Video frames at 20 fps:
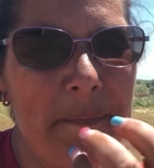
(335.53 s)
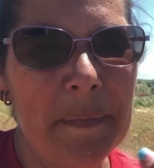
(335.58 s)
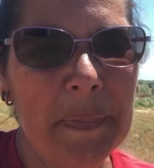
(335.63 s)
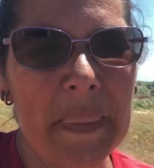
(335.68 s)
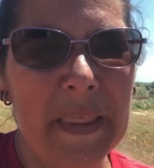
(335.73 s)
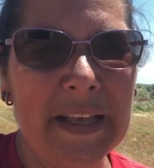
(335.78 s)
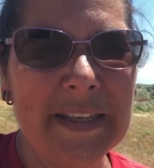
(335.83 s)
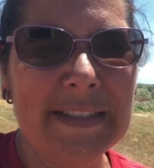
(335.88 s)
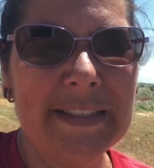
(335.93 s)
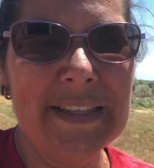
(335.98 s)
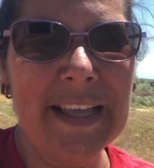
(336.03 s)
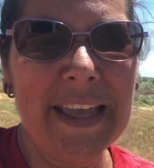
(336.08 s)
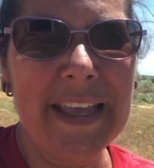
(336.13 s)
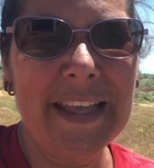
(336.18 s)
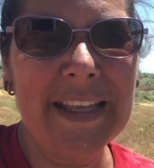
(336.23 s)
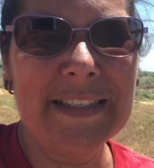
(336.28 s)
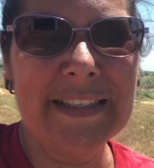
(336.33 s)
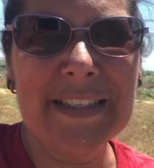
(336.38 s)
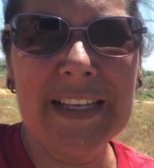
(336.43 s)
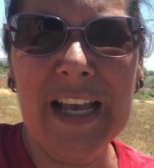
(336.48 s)
It's
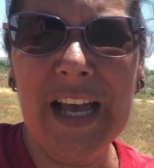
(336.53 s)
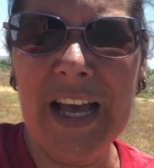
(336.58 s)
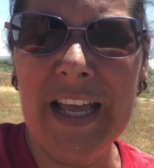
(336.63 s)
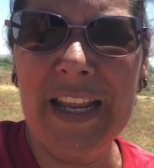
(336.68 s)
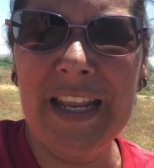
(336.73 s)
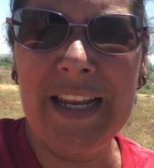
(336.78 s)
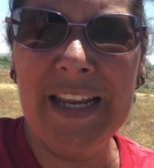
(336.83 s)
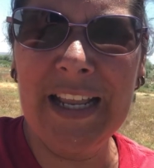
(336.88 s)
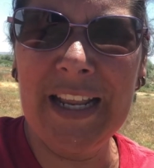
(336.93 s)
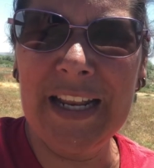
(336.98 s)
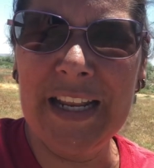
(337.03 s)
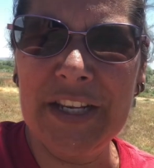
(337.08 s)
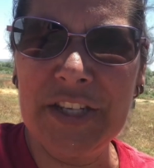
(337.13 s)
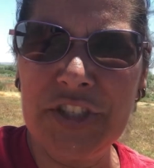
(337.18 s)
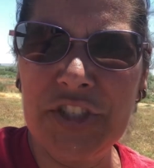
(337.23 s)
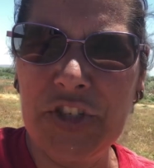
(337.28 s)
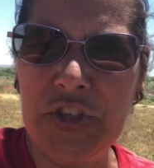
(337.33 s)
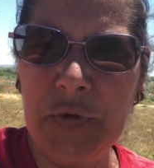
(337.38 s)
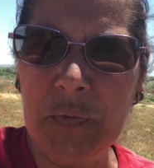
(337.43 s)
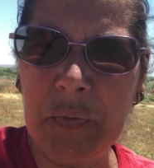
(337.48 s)
like it's cutting it in
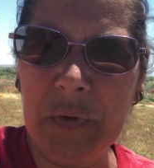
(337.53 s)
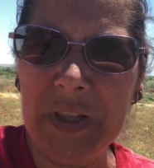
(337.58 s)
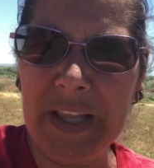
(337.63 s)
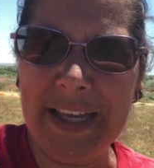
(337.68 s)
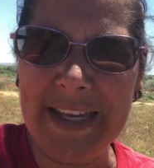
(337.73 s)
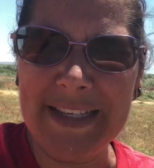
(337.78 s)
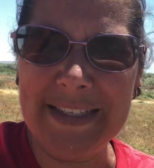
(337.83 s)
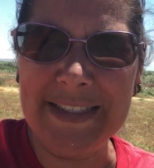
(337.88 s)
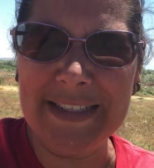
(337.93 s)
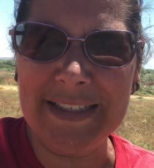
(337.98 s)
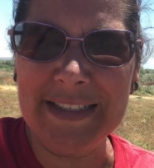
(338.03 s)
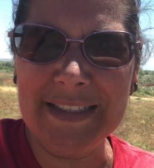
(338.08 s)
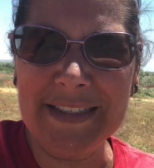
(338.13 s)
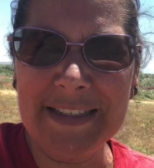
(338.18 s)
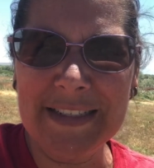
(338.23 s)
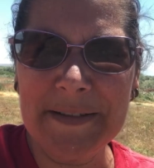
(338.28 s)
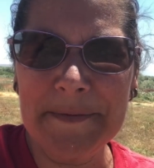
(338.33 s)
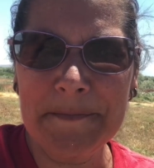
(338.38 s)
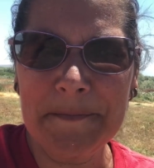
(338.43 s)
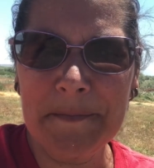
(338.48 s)
2
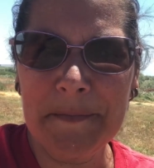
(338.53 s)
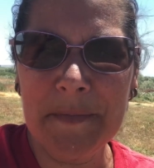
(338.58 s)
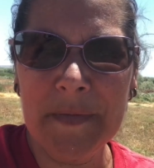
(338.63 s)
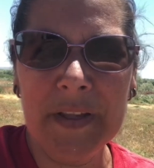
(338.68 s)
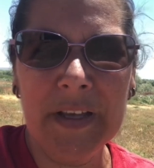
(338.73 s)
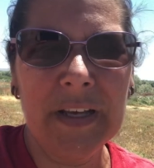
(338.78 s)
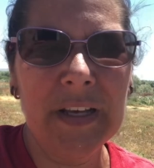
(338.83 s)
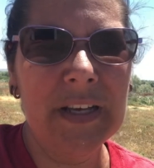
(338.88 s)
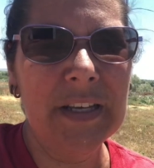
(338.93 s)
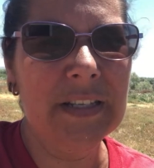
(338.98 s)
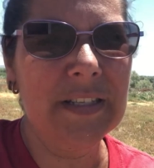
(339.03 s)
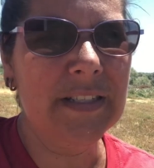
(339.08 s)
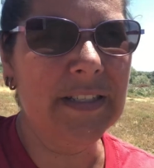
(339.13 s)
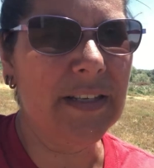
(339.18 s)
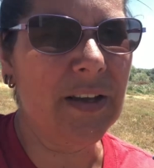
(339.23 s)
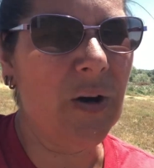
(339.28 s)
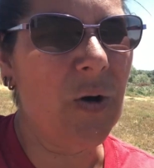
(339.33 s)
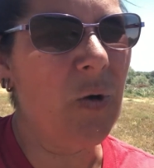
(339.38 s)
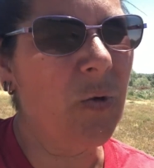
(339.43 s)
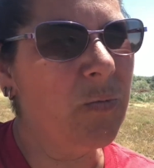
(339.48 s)
places.
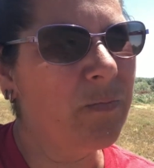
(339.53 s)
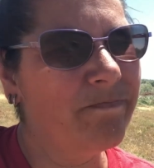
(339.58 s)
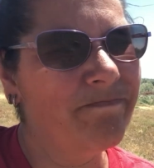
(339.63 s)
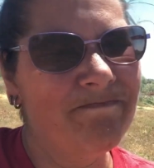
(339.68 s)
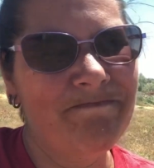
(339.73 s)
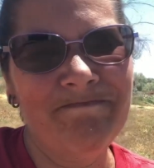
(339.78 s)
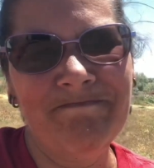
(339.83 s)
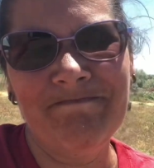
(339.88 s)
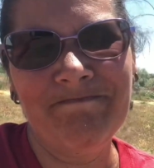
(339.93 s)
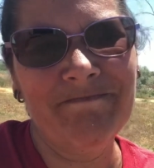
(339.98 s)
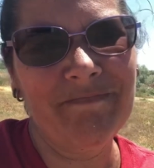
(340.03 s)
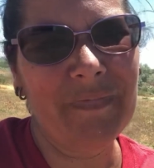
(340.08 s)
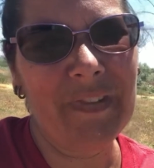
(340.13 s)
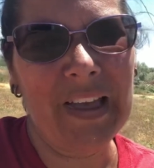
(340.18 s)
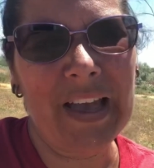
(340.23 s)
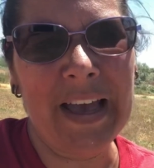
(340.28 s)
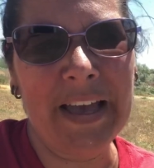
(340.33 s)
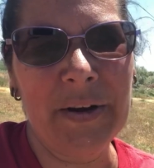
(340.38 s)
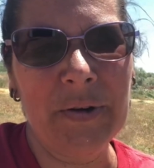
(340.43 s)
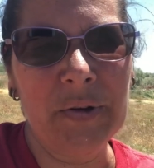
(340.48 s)
So,
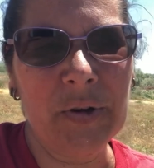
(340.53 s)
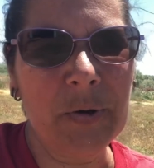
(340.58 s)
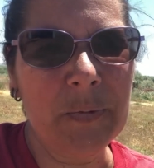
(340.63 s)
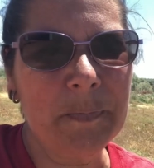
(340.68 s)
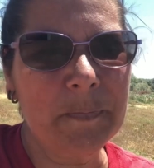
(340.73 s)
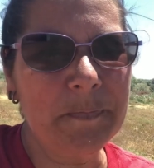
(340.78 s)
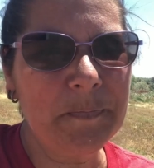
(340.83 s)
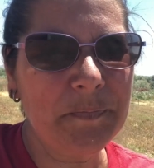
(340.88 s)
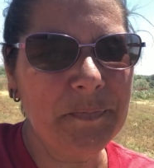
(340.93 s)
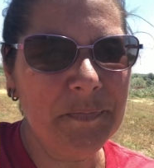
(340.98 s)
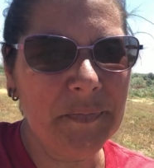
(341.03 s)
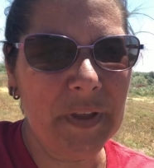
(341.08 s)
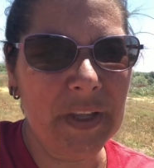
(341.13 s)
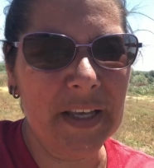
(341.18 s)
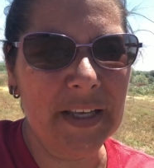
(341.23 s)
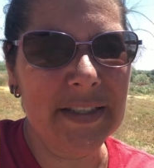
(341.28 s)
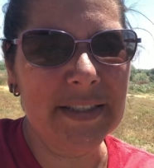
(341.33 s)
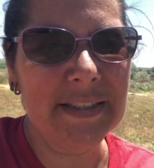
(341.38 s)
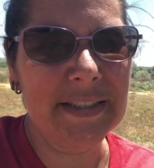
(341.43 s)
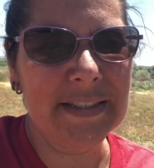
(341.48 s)
I don't know.
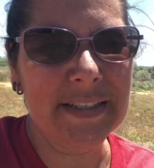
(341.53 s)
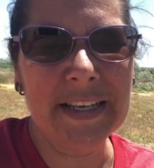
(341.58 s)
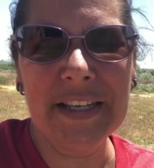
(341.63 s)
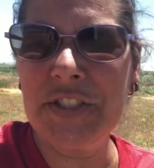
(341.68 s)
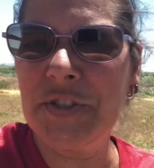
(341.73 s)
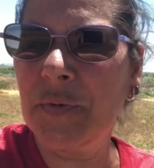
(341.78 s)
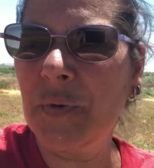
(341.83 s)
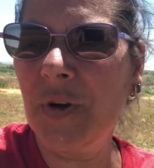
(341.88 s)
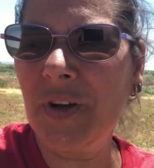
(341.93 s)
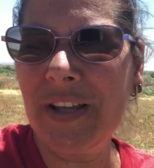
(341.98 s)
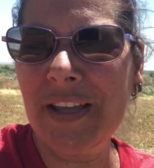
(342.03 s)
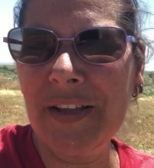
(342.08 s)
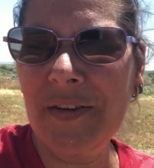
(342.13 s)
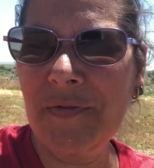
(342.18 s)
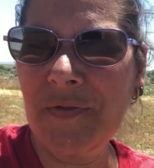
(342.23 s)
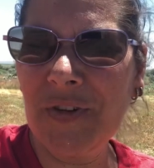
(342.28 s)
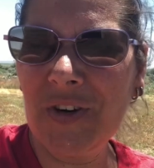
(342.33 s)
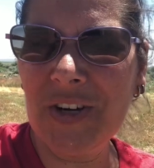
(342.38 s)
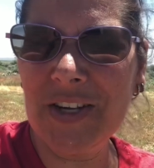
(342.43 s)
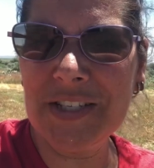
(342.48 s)
It's working
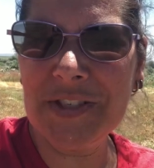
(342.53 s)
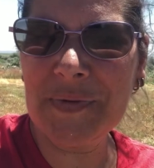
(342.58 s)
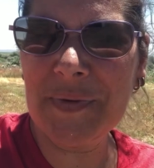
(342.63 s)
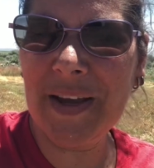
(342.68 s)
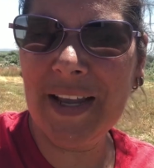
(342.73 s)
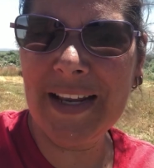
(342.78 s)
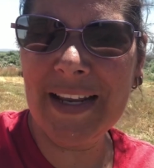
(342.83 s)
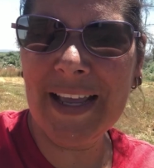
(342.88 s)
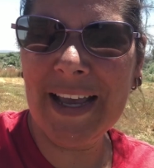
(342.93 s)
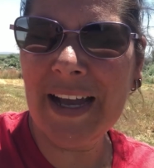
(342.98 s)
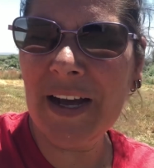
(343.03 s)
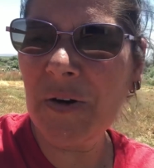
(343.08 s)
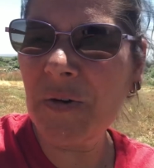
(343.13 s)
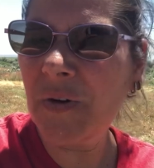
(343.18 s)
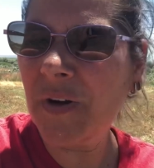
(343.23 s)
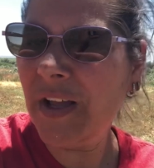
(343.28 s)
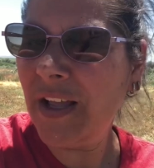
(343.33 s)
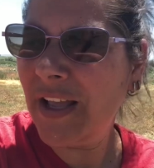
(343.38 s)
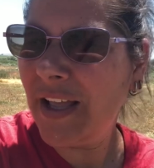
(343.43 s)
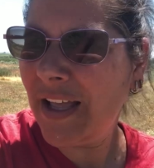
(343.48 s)
for us right
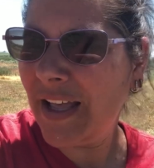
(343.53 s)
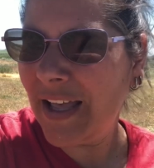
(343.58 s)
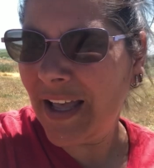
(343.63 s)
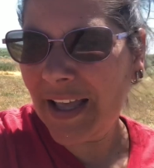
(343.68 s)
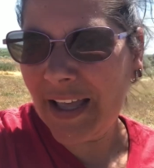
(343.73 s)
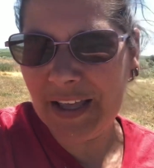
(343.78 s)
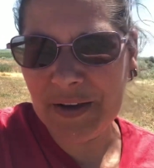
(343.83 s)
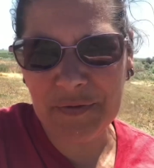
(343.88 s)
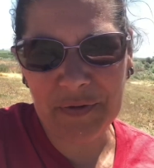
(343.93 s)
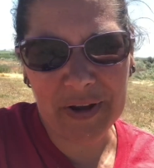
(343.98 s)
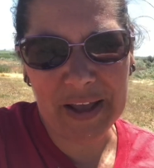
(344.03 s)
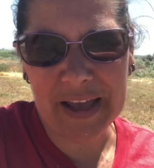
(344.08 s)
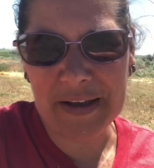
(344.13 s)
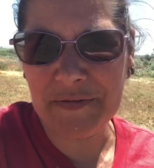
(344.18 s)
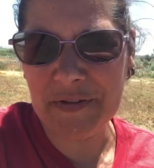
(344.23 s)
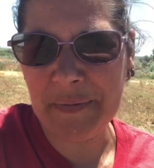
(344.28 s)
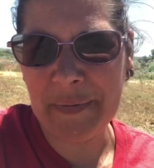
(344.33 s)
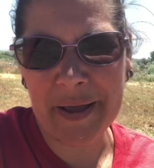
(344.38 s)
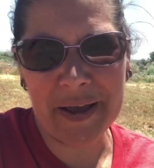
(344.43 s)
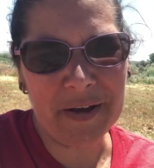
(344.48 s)
now. If we
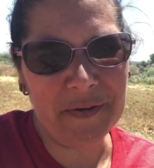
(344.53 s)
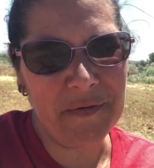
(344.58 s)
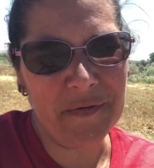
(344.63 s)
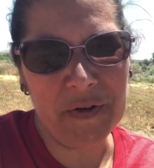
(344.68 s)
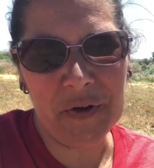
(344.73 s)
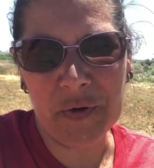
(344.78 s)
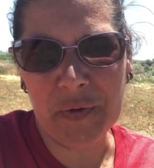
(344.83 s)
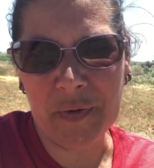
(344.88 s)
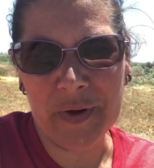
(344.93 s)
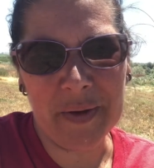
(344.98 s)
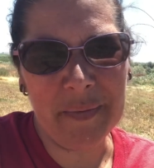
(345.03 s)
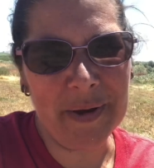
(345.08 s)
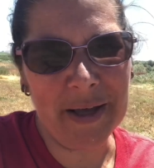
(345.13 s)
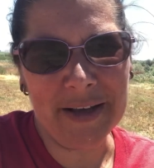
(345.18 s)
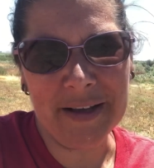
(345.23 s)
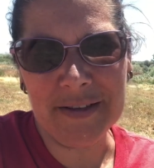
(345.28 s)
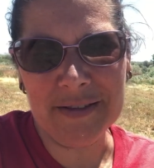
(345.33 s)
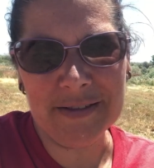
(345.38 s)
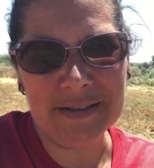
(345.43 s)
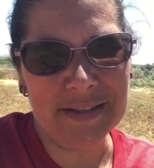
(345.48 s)
have to make a few
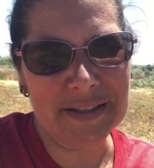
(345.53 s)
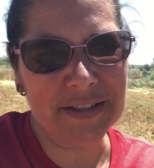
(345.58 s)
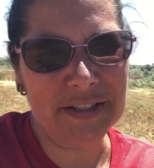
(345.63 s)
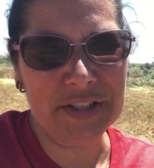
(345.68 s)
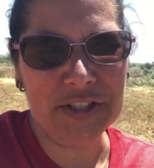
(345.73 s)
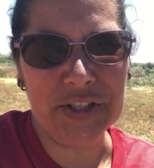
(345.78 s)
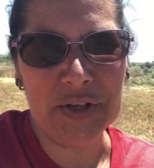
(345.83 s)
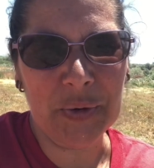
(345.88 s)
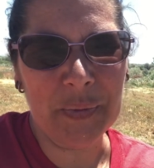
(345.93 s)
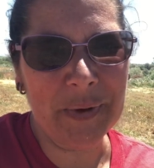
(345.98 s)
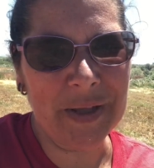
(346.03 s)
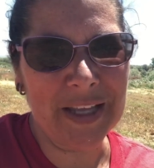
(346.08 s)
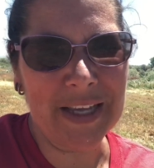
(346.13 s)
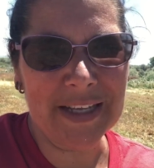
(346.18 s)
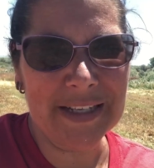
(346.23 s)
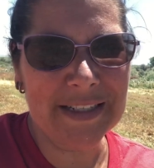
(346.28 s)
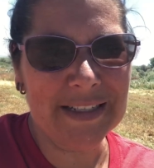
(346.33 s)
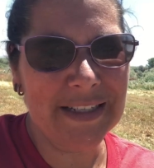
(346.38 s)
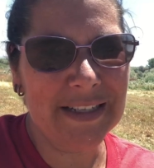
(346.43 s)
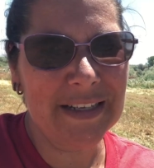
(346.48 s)
rebales, so be
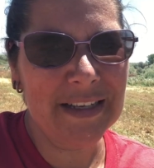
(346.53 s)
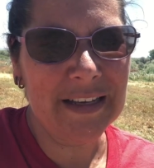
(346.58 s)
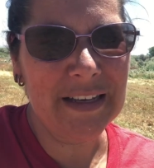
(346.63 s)
it.